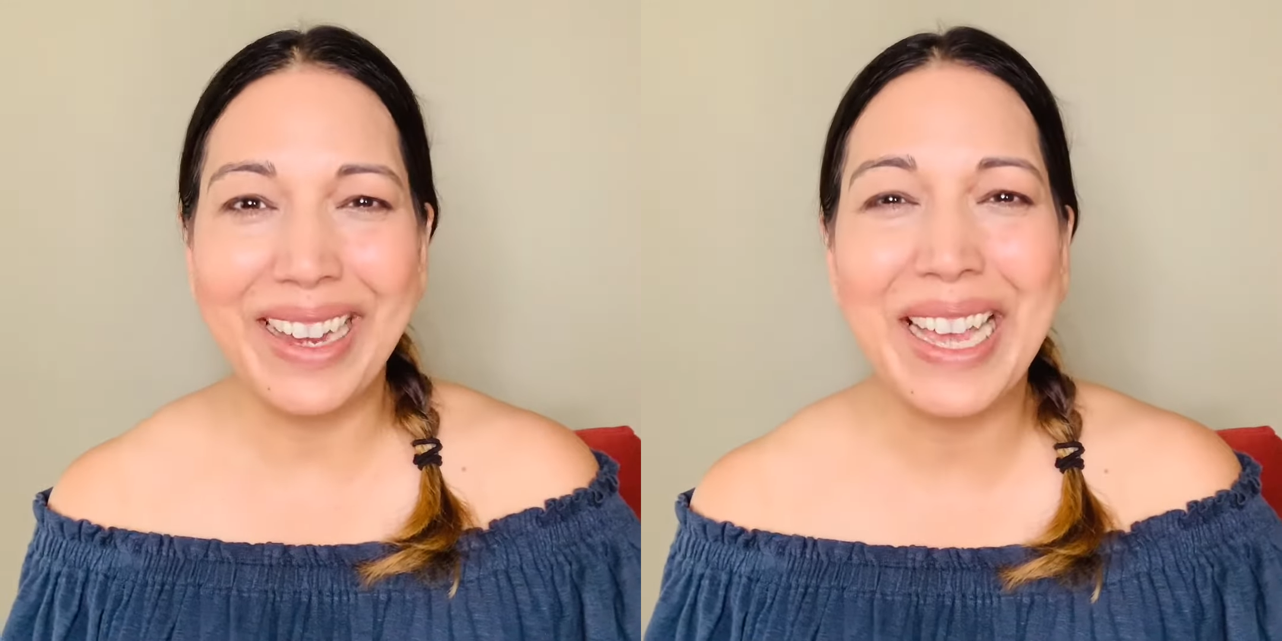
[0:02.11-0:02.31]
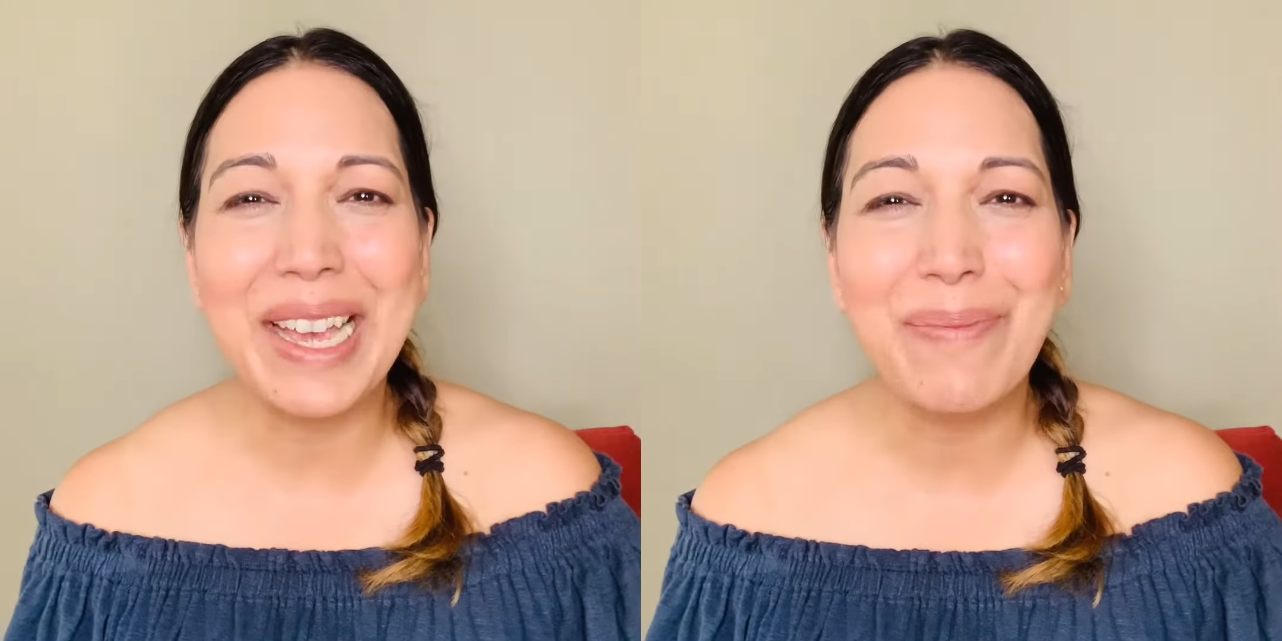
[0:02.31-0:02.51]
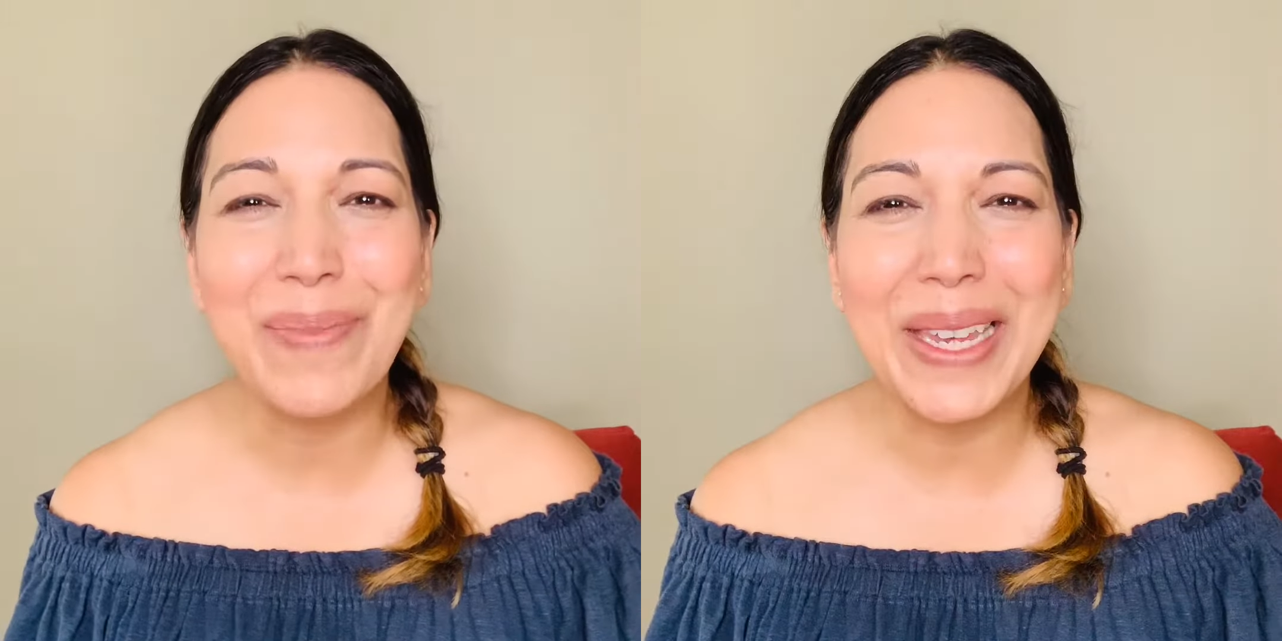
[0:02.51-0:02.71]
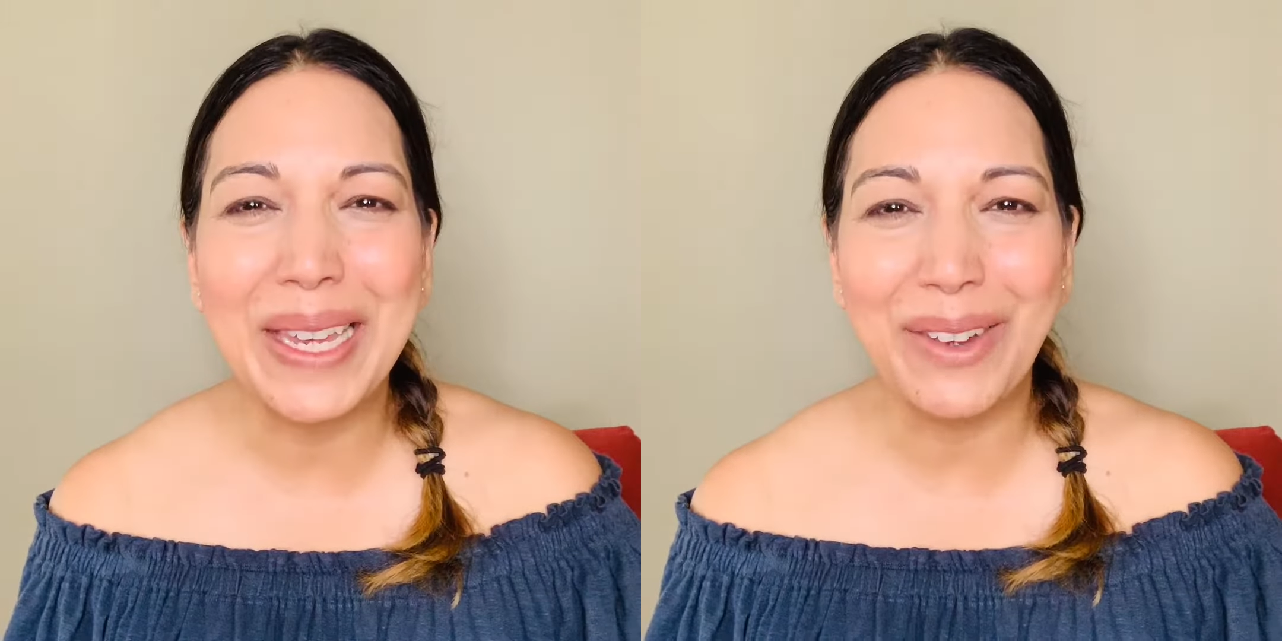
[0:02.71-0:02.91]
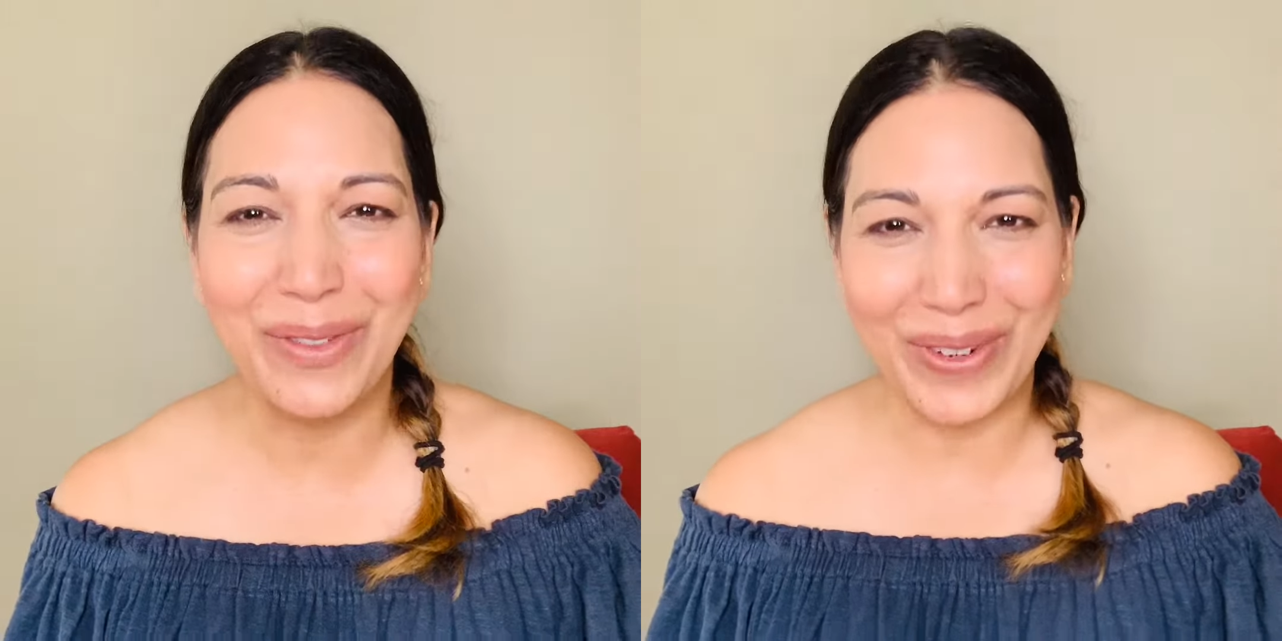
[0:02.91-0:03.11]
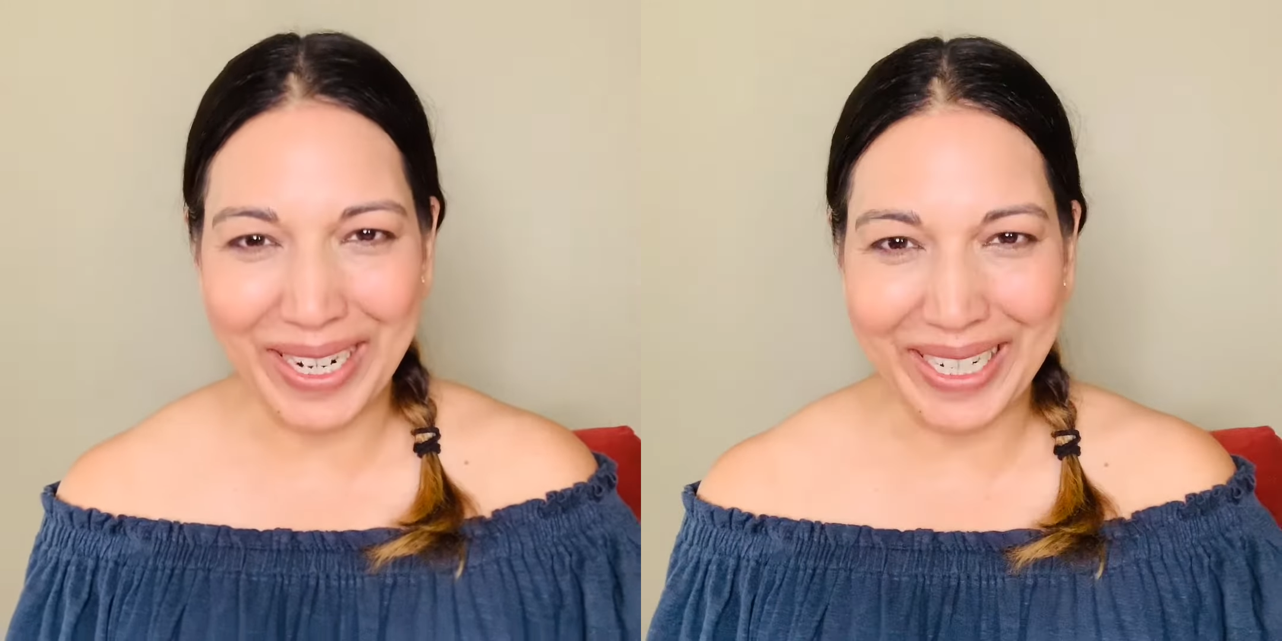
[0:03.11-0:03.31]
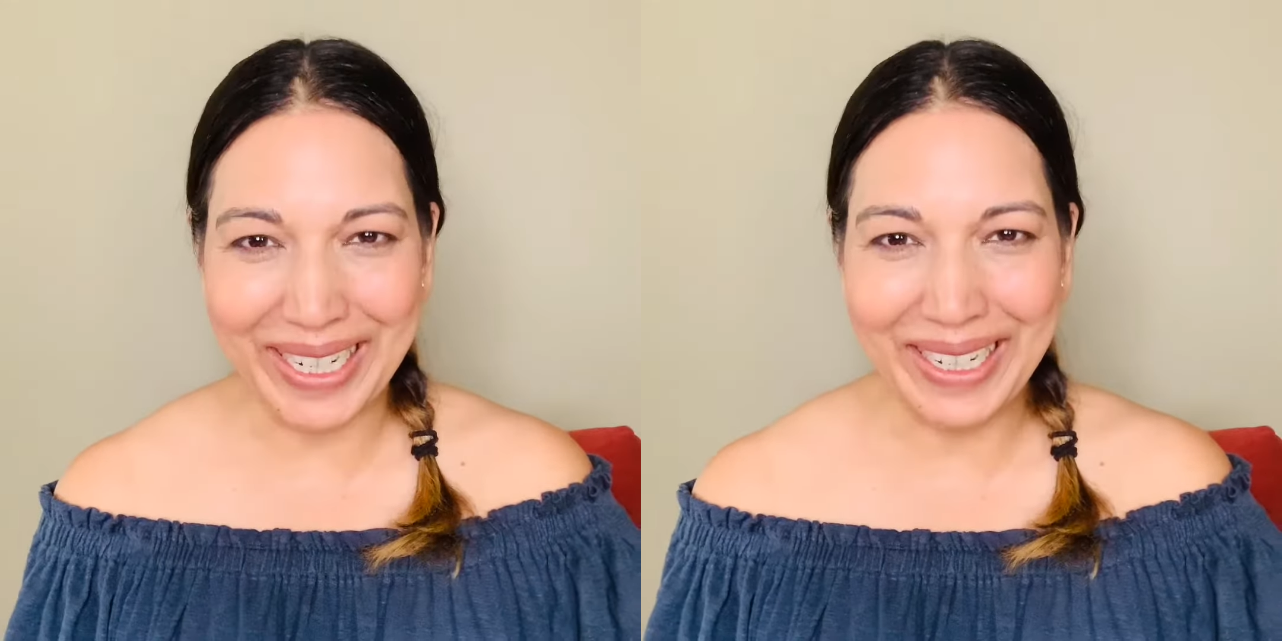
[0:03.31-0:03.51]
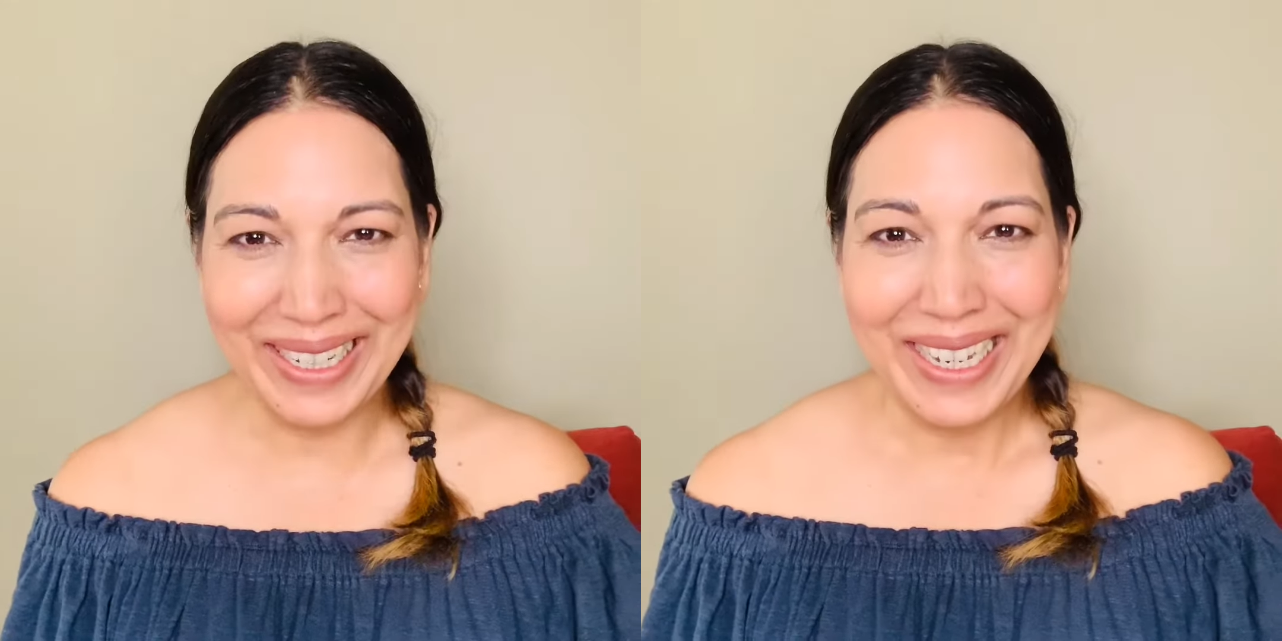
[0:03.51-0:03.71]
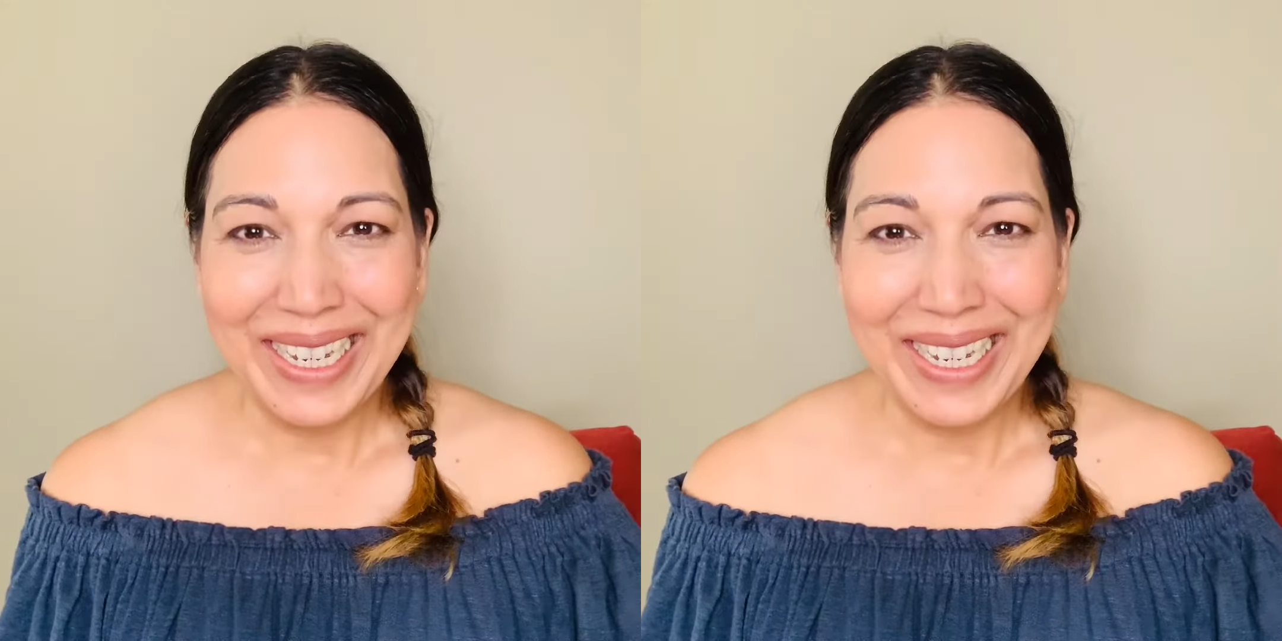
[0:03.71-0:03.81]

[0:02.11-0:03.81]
Happy Friday.